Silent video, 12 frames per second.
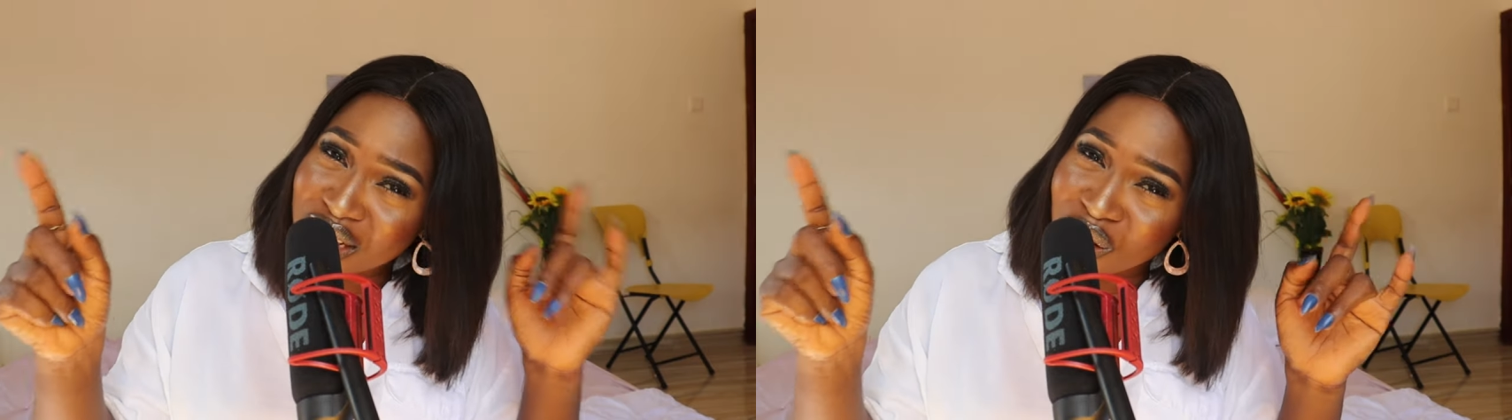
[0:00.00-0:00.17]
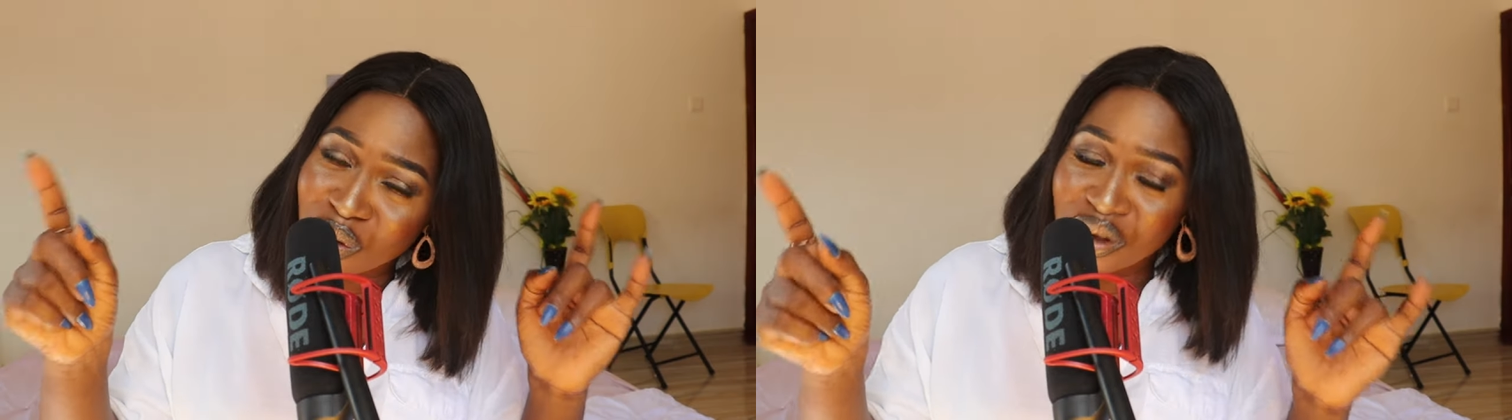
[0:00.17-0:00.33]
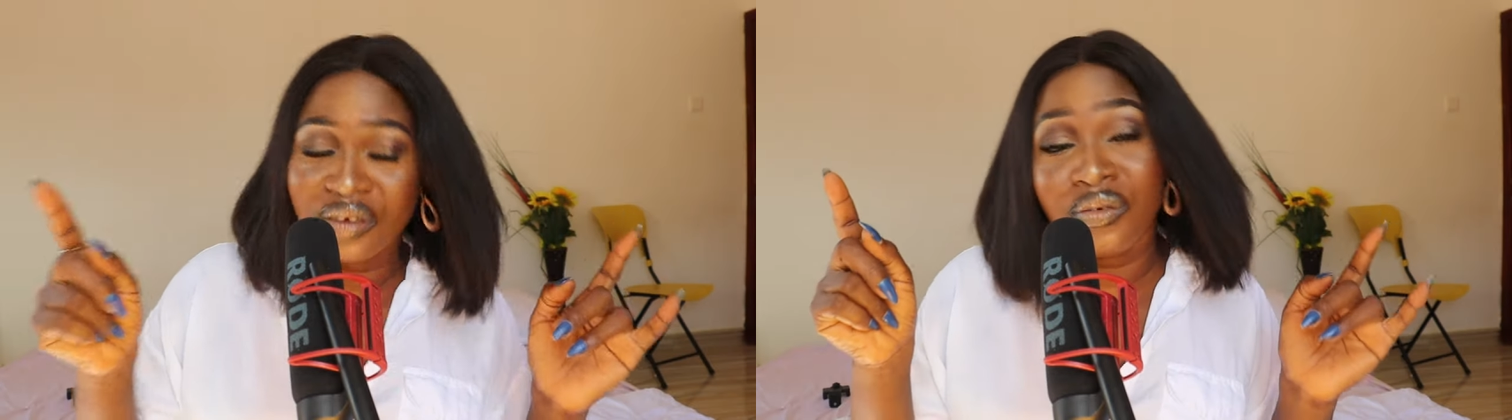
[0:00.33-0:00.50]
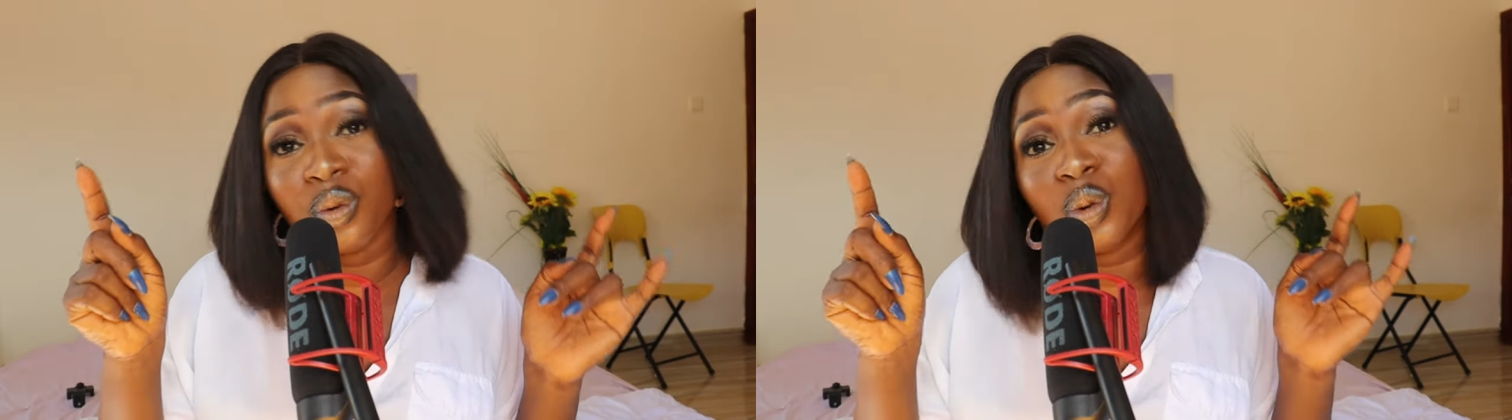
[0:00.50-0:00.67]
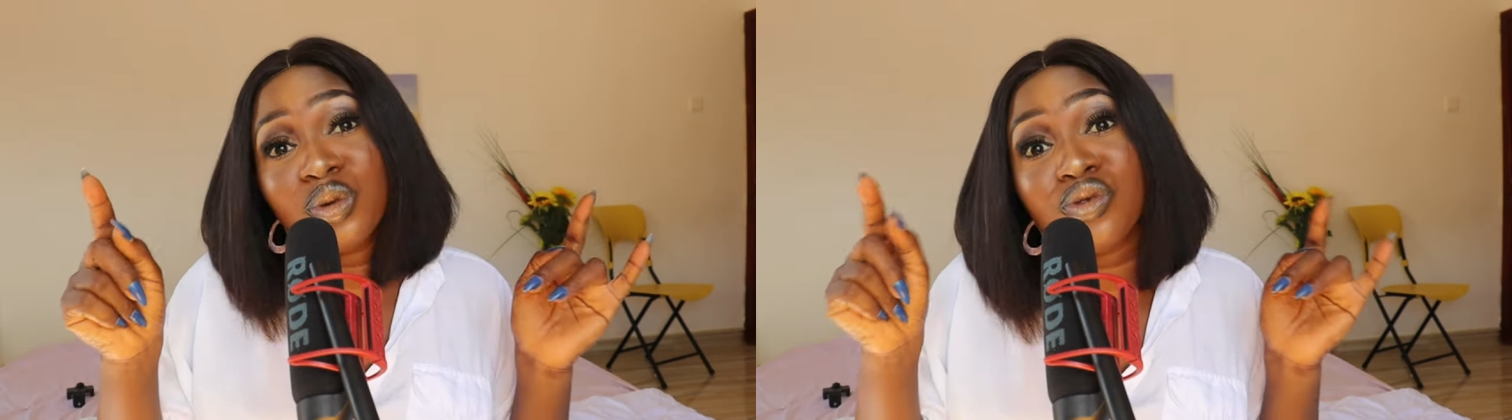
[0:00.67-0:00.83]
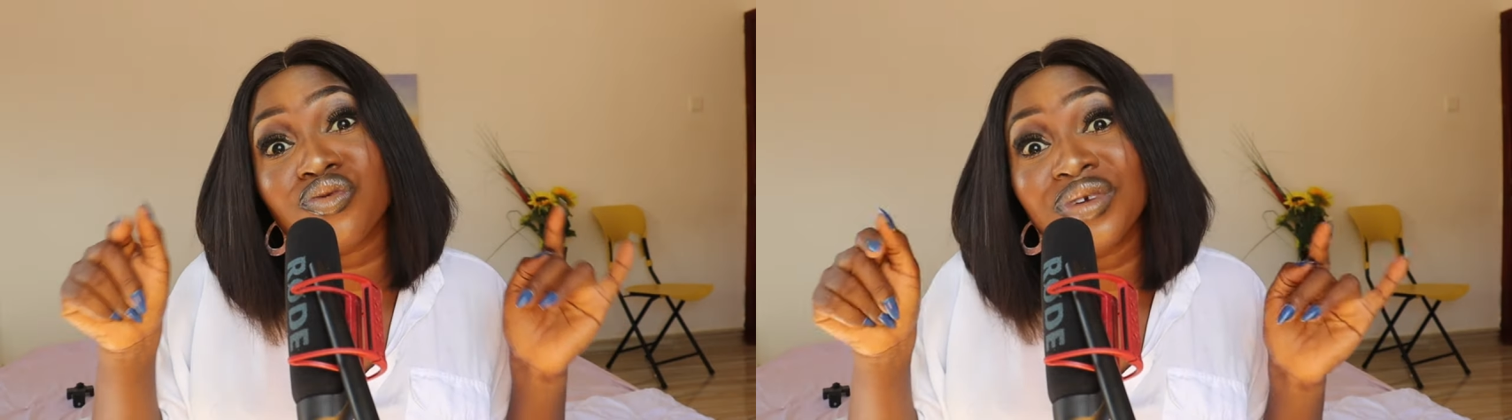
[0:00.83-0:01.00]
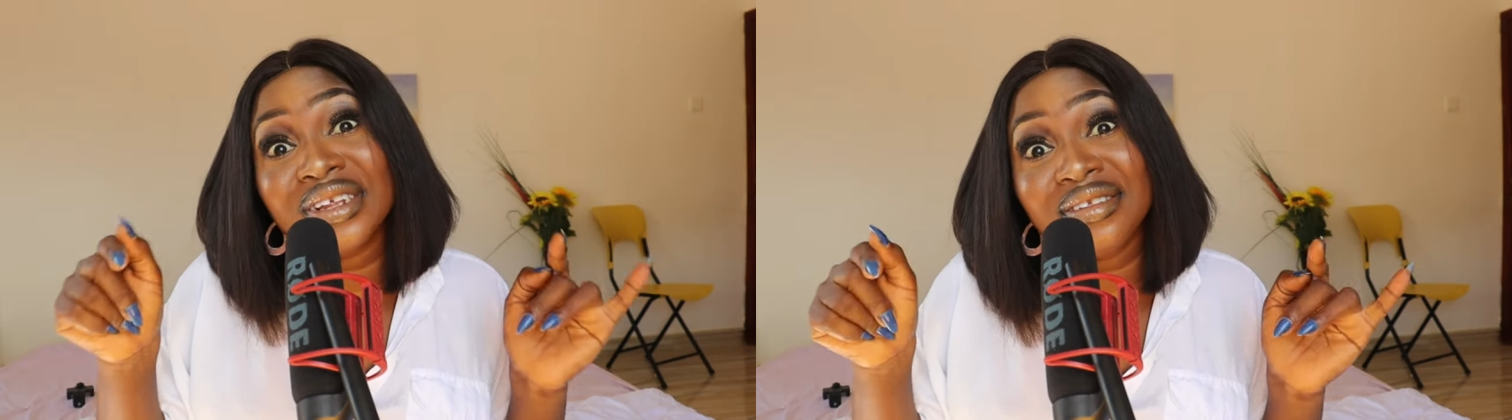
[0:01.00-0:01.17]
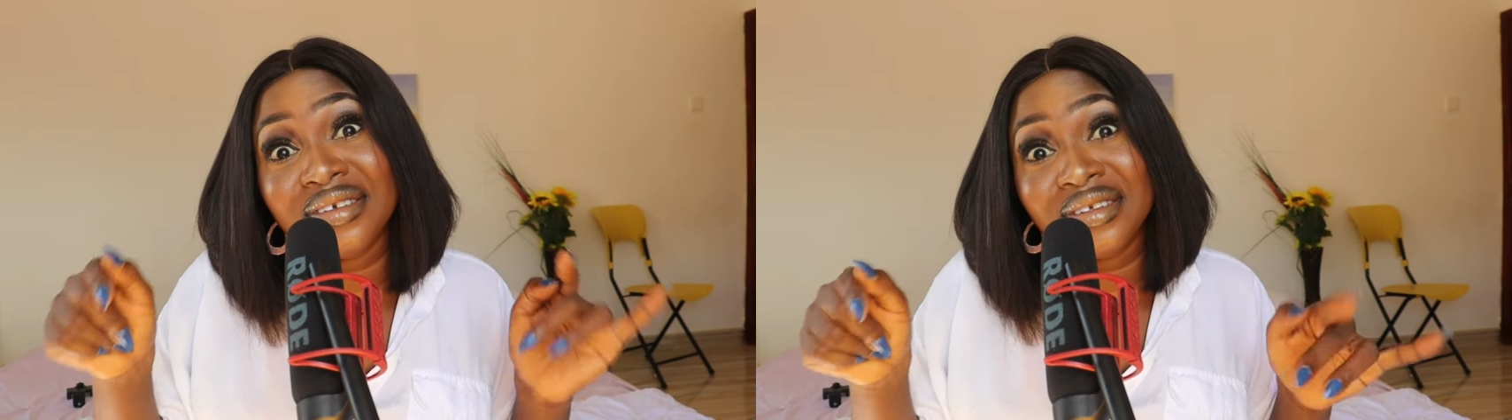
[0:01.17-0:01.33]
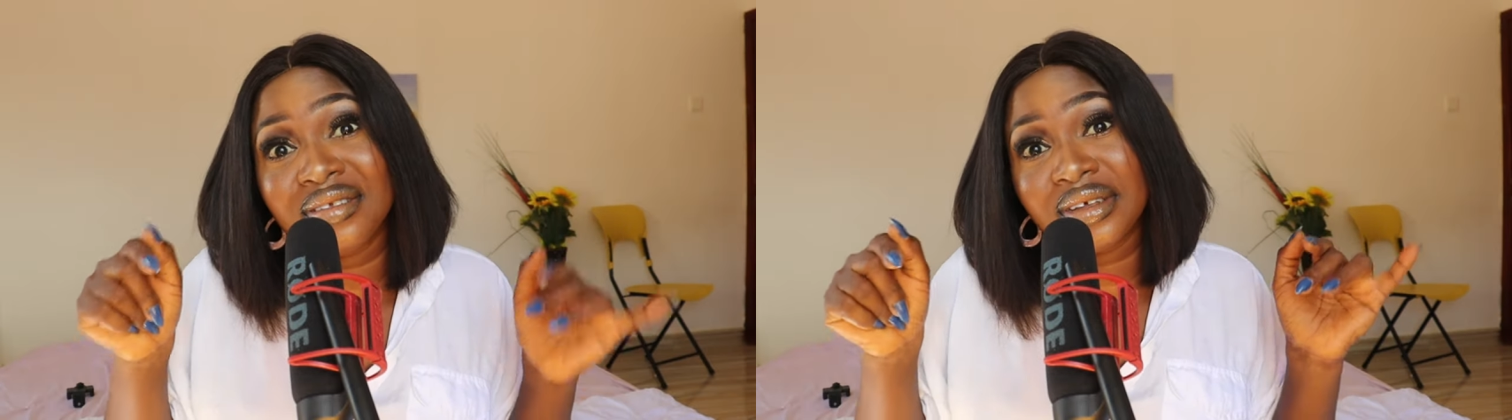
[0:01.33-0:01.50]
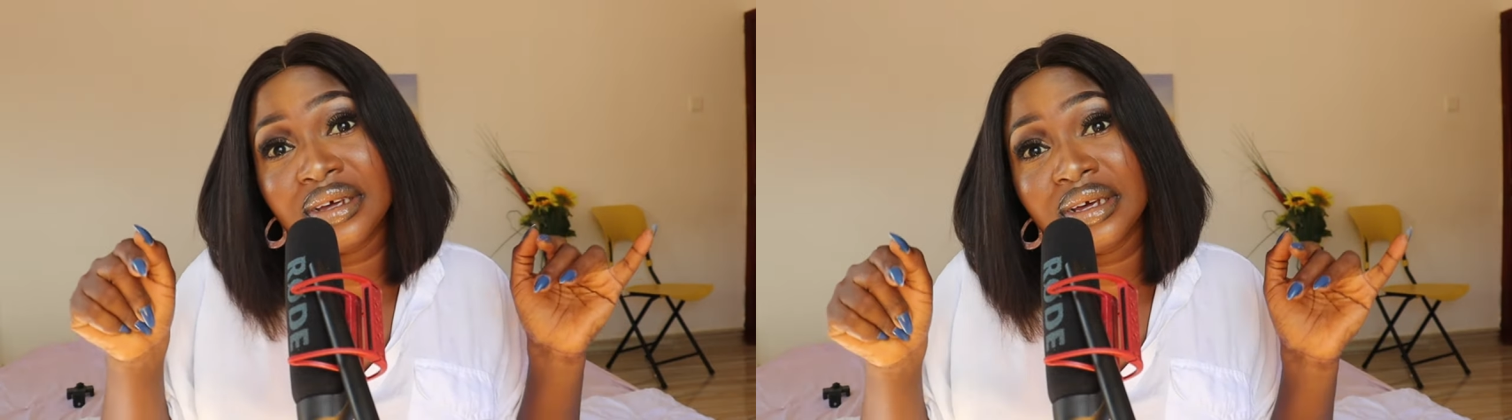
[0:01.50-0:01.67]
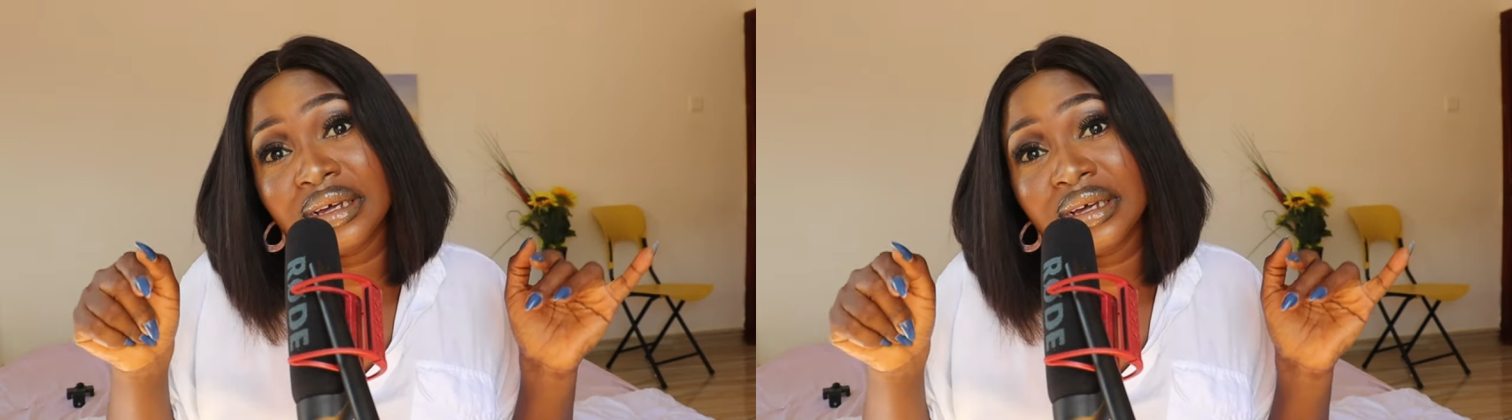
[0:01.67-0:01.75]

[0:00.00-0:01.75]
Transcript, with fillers: now, if you want to rent it